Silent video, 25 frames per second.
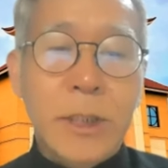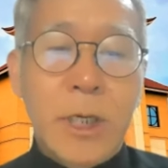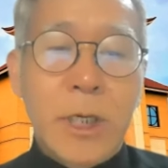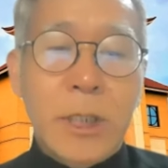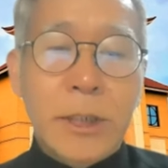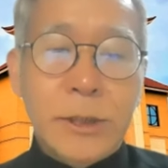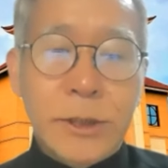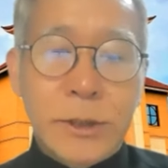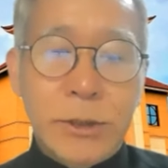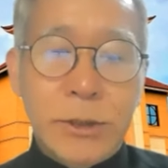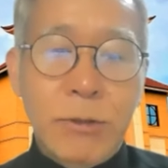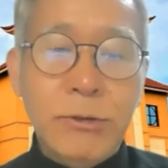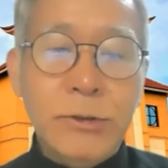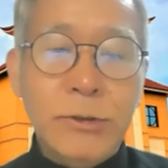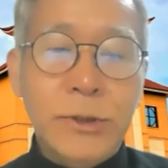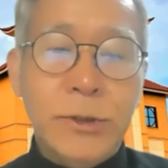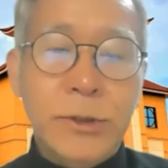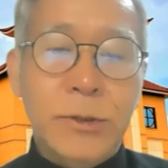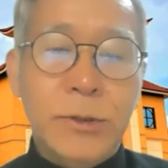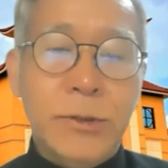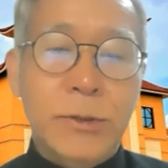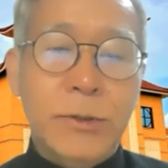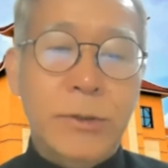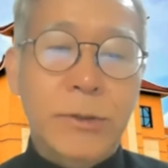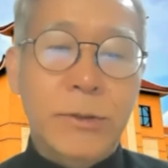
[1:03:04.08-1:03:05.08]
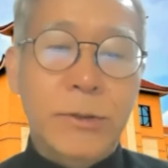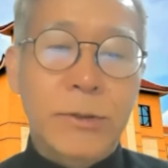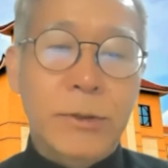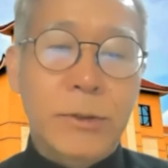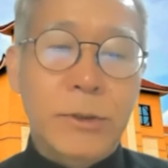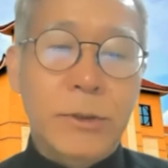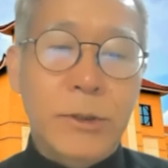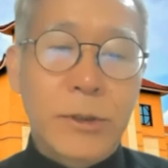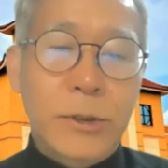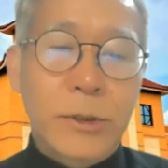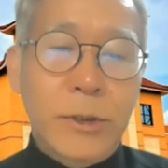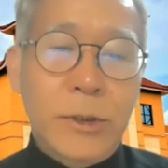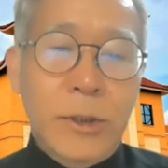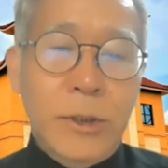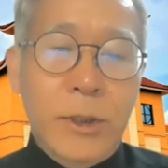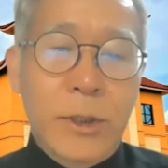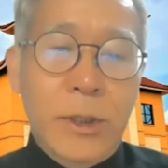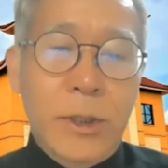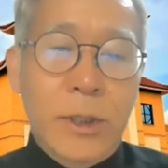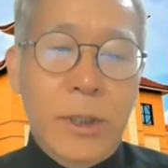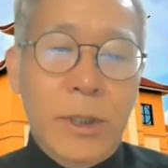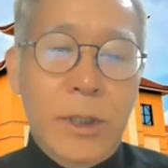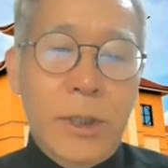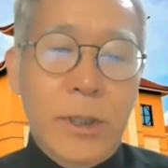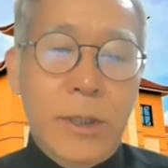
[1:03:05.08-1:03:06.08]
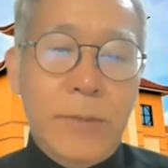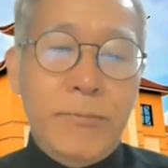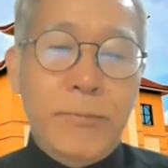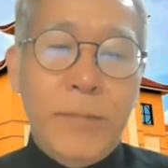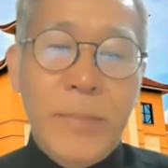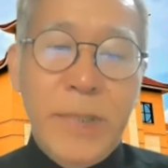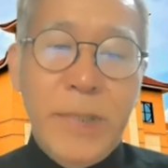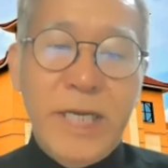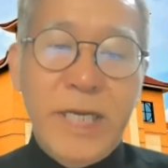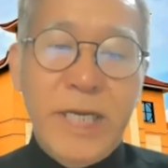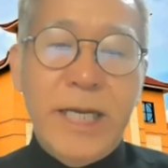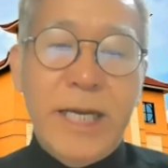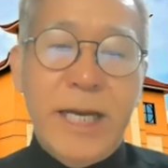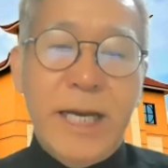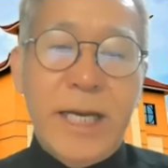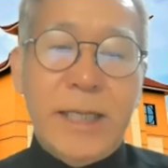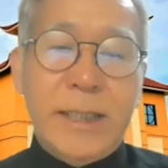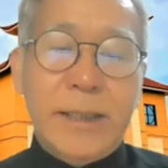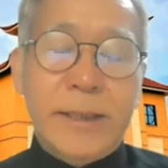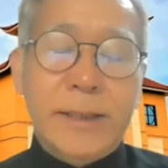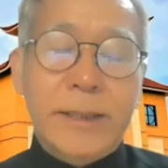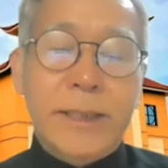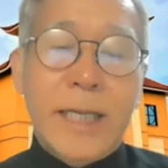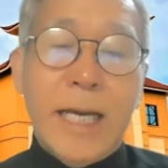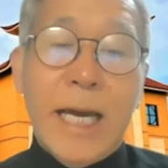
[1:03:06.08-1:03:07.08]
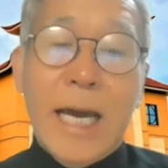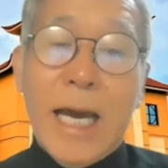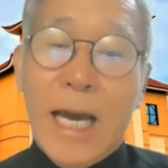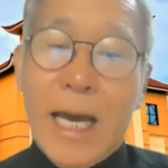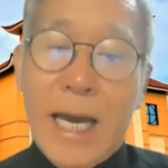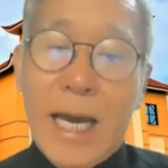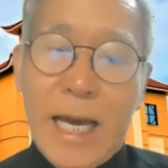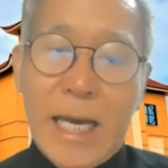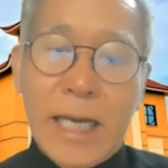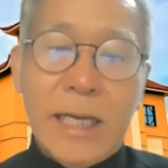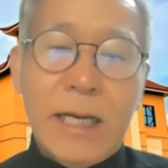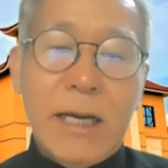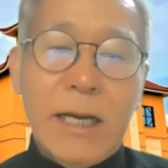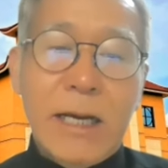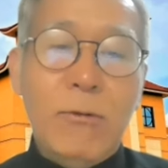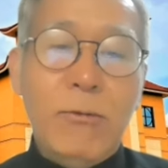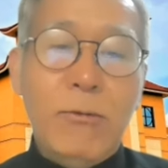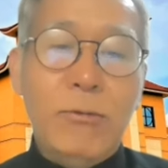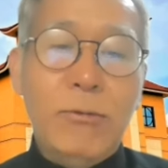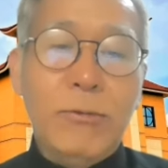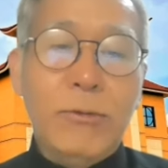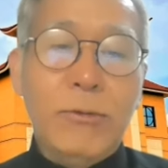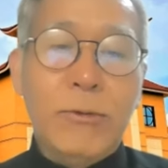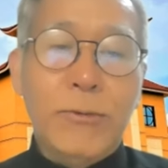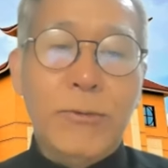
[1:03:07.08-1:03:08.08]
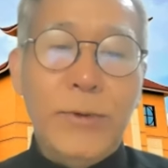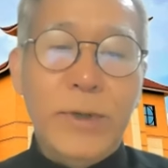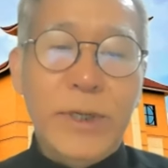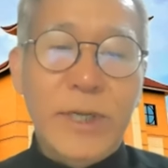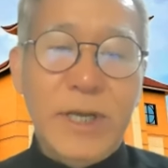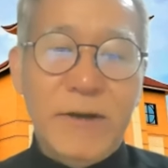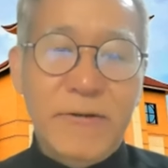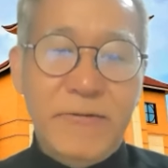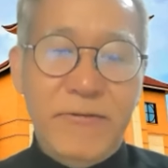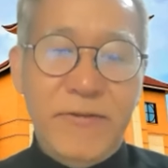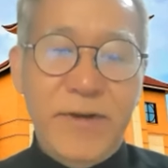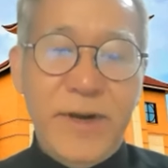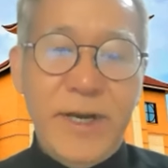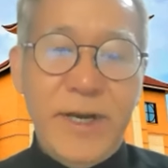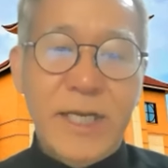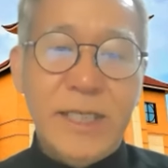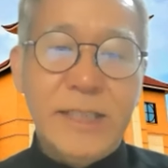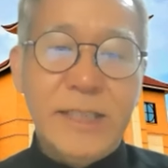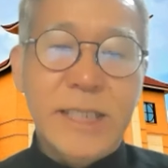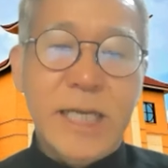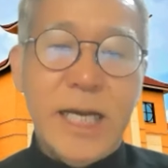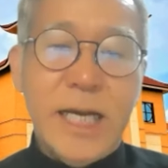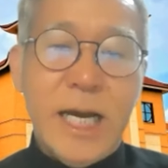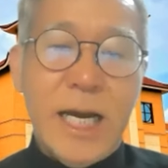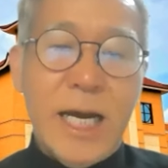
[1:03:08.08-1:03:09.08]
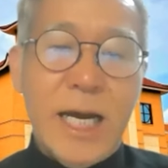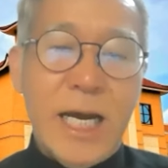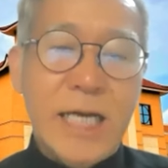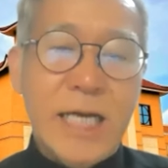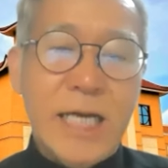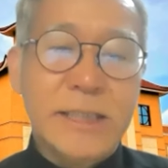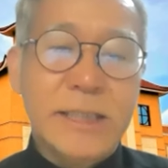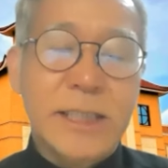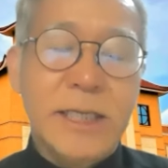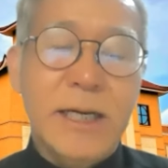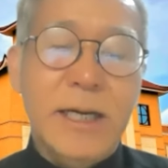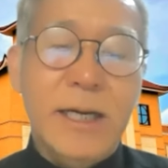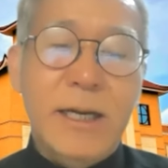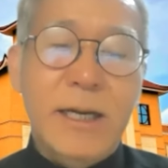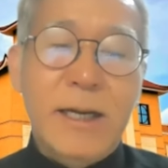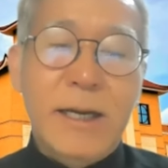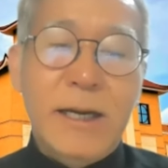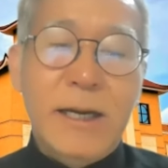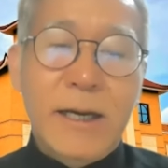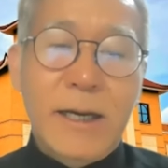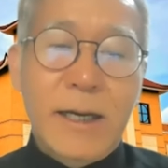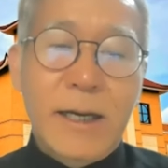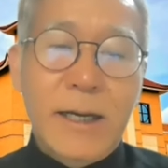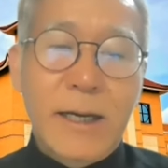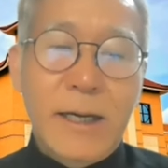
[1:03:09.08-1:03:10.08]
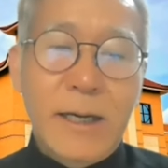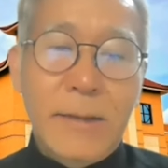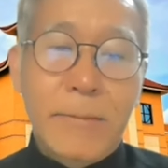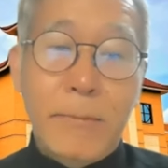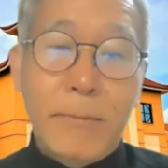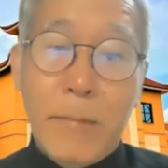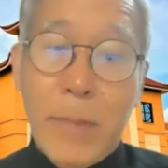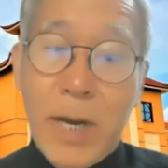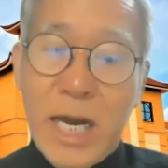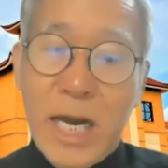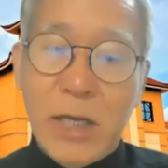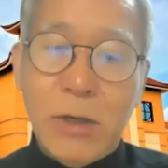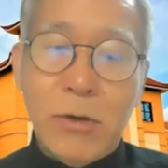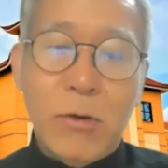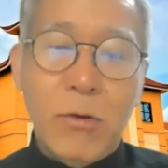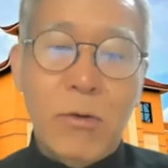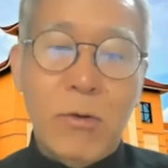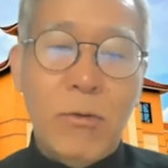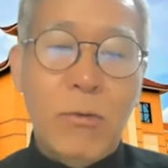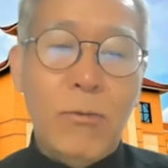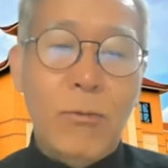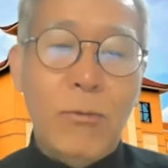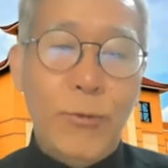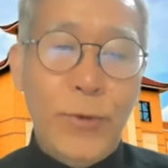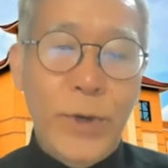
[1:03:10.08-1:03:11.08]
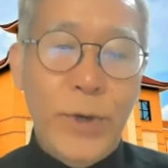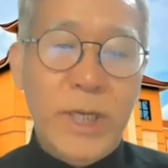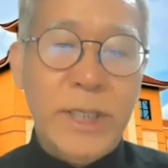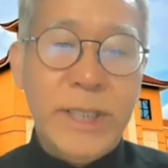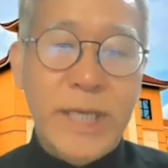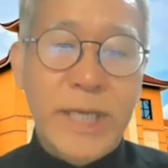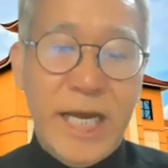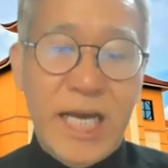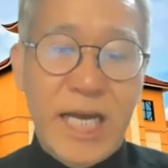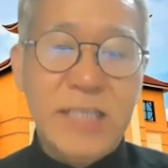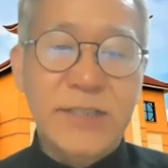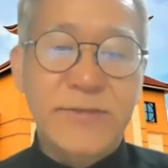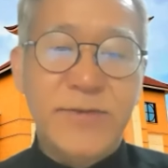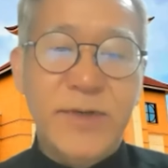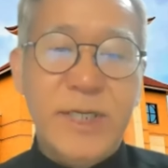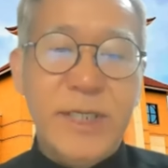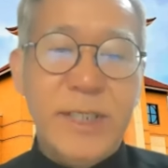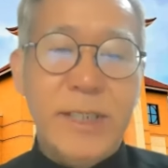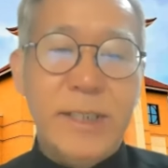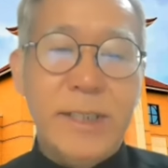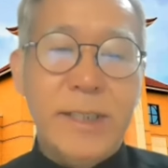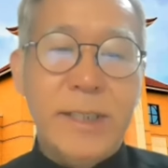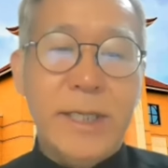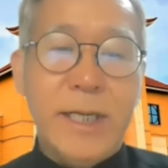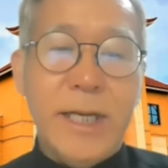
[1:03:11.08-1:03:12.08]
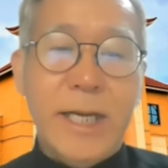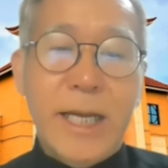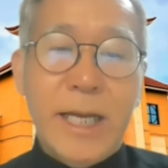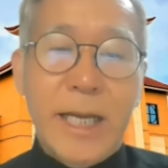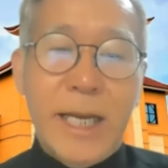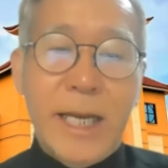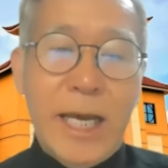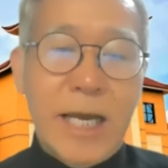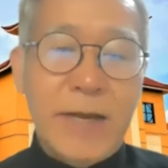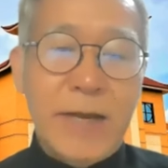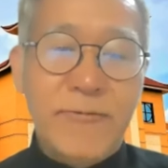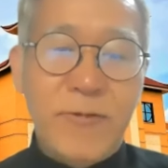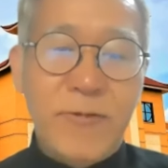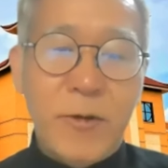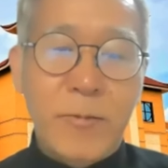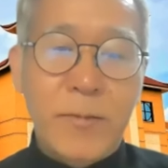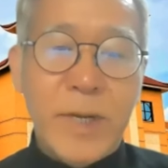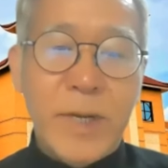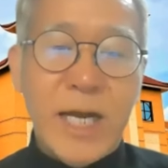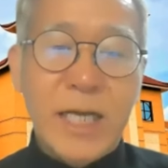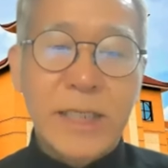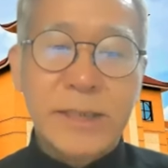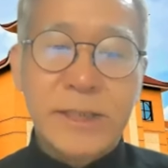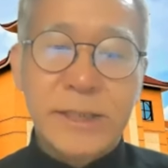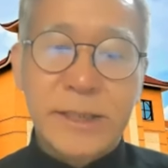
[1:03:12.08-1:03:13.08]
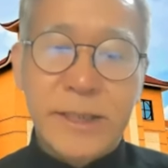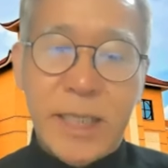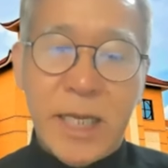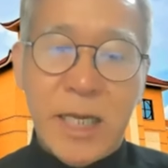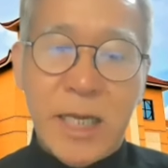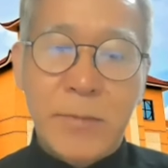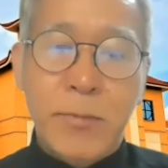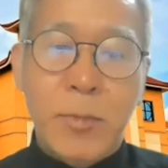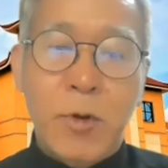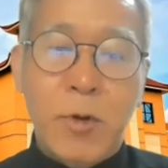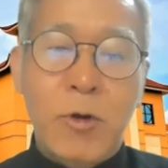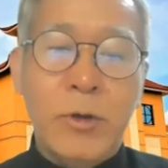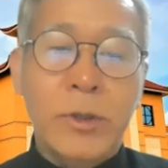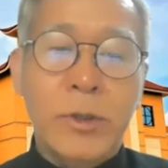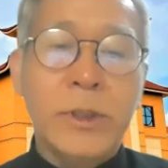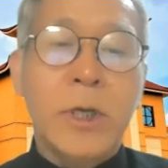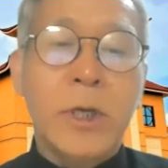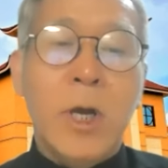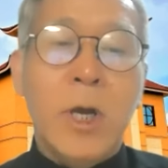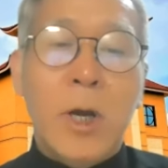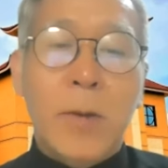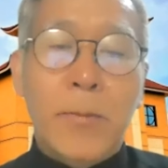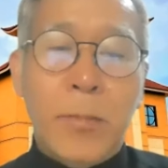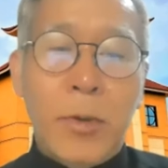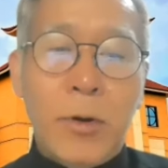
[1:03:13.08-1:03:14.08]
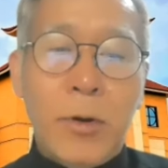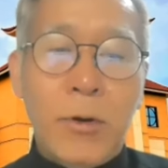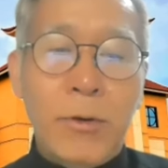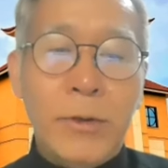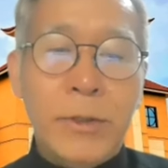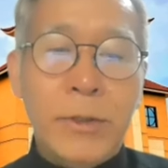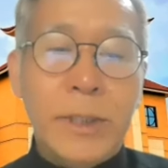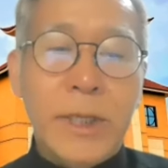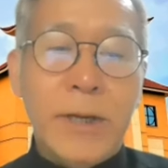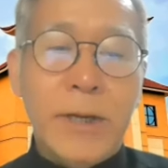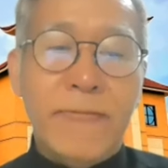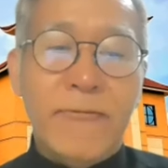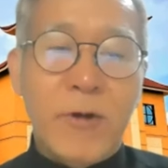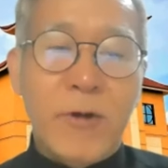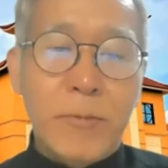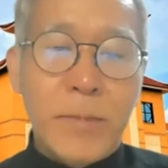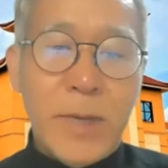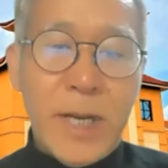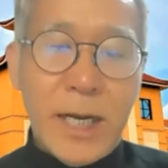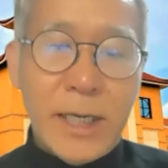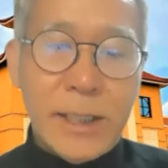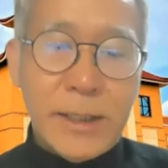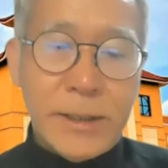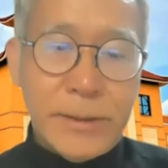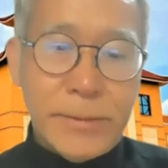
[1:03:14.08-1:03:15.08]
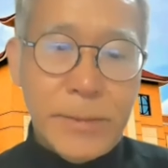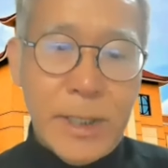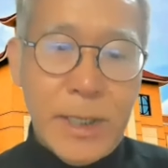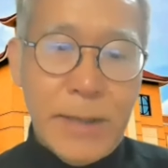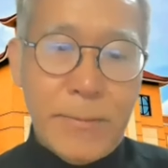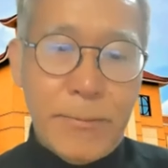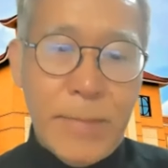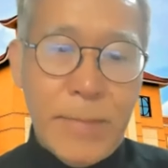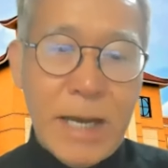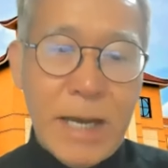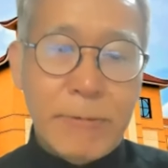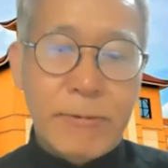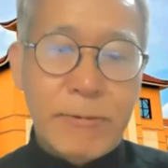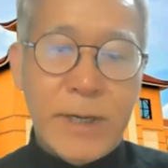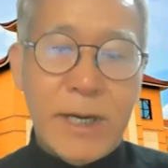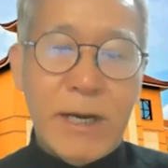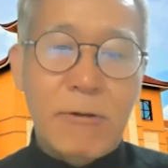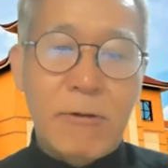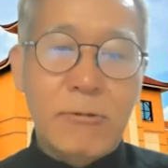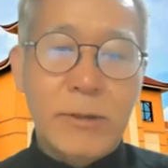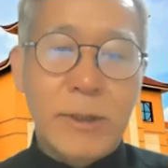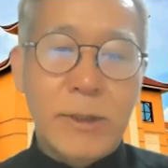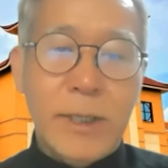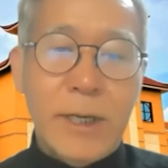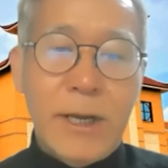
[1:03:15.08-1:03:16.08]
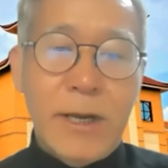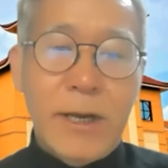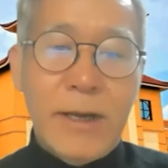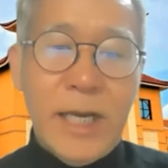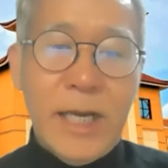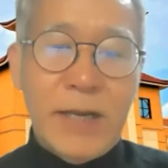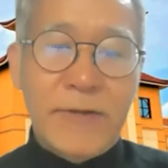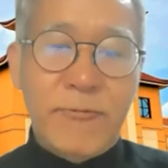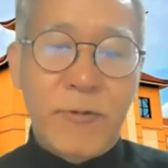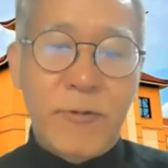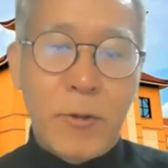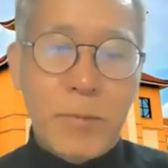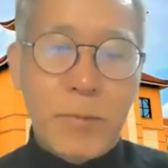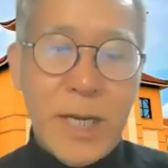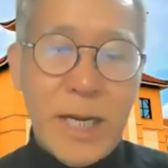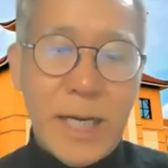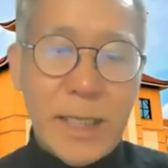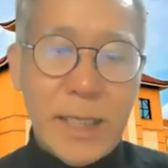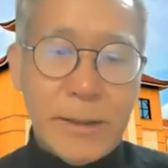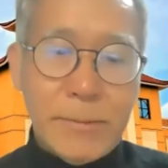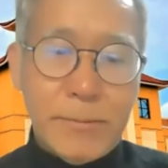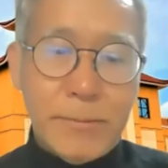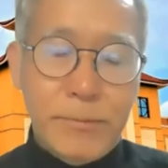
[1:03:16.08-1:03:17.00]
social media, I go with the face as Michael Nguyen SVD. And from that standpoint, from that background, and from that